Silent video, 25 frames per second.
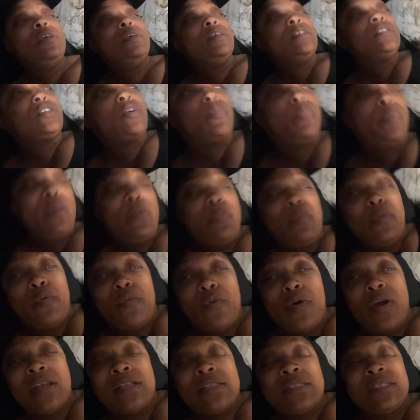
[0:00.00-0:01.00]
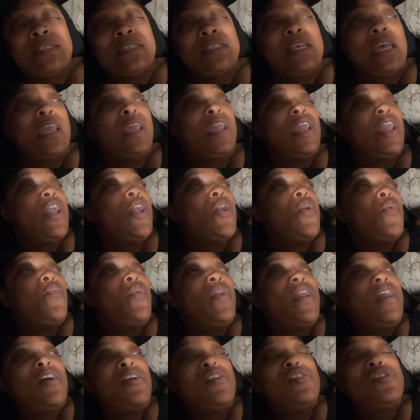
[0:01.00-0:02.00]
So people wanted to say,
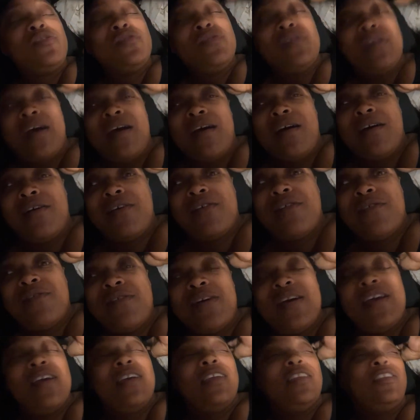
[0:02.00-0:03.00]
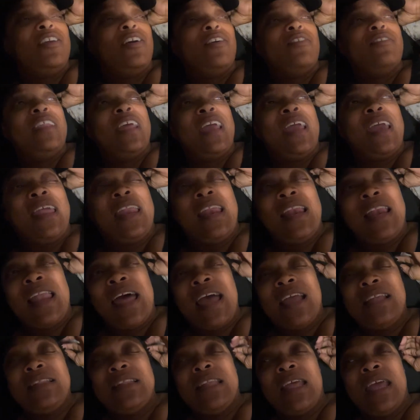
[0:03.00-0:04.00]
well, you know, your daddy
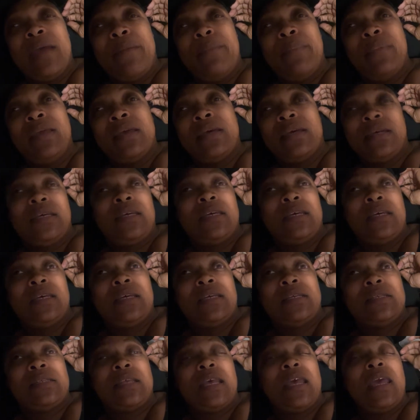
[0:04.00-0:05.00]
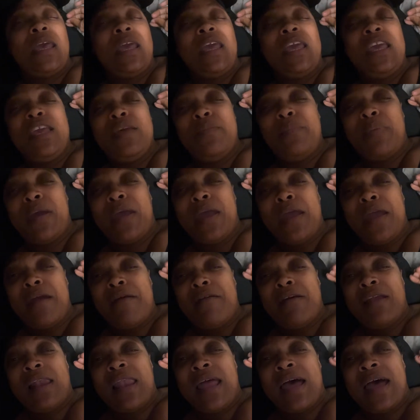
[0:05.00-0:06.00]
like that because he
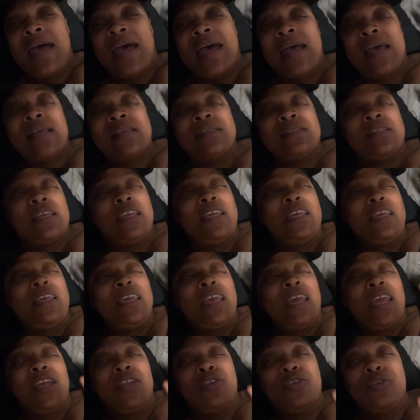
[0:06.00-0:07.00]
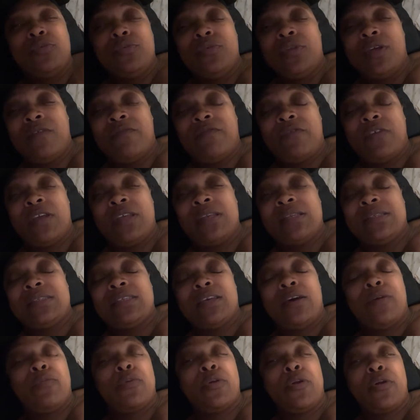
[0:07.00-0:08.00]
paralyzed and he can't do nothing for
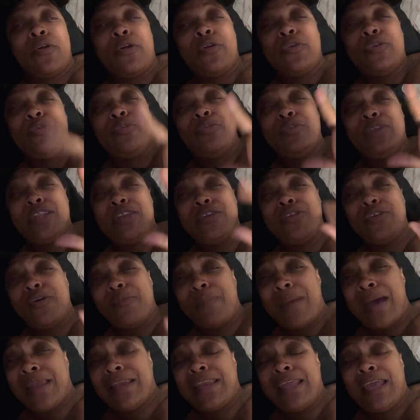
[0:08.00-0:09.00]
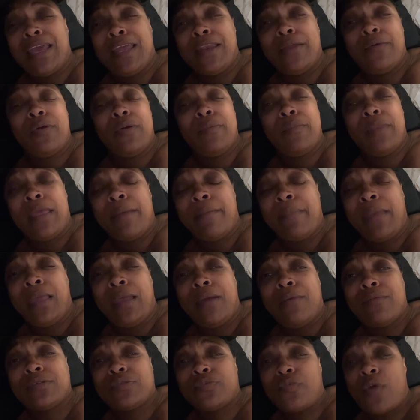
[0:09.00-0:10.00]
himself. Girl, you didn't know my daddy when that
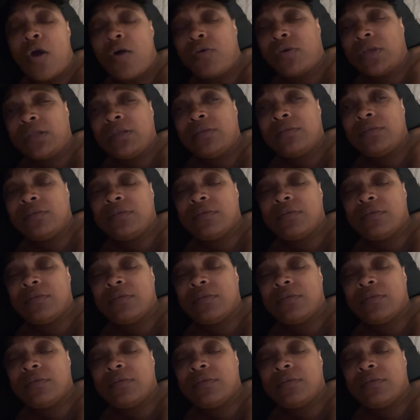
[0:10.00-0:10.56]
man was walking.